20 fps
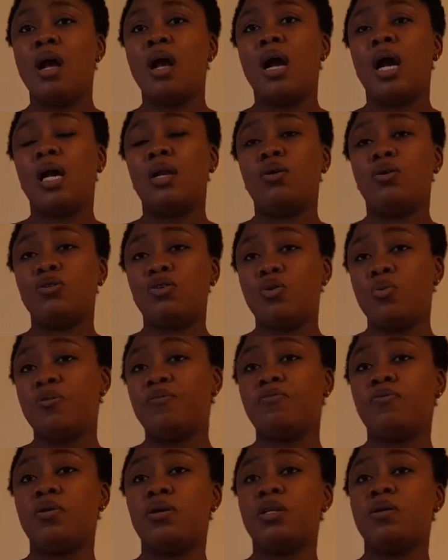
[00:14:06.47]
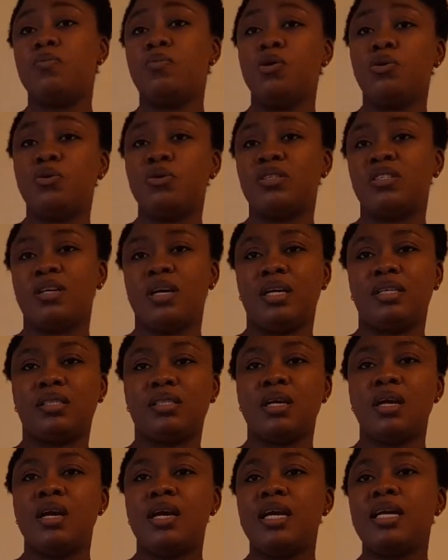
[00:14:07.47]
And also we've got the monocytes.
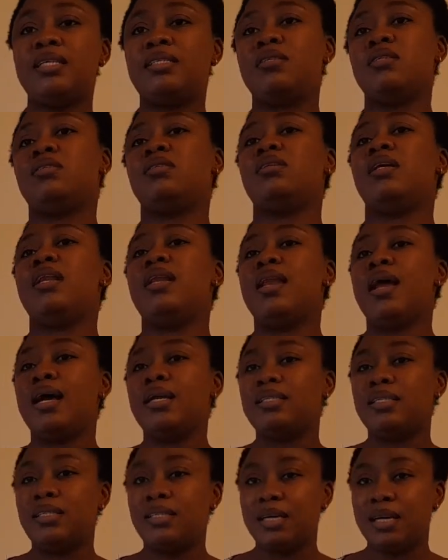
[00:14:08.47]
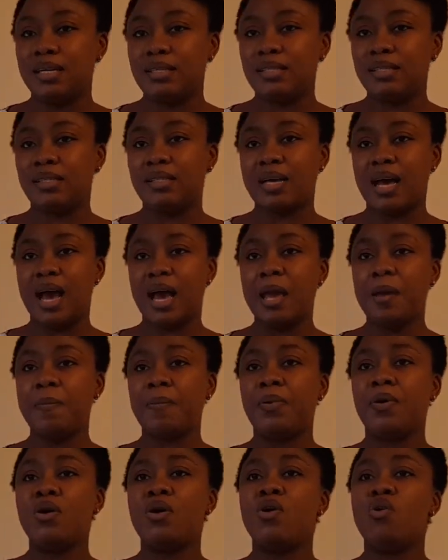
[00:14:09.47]
It is the largest
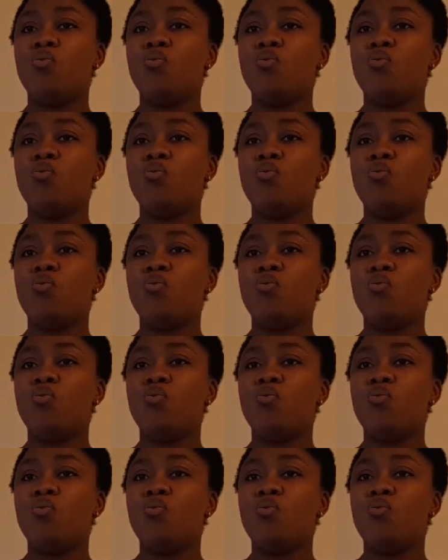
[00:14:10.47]
type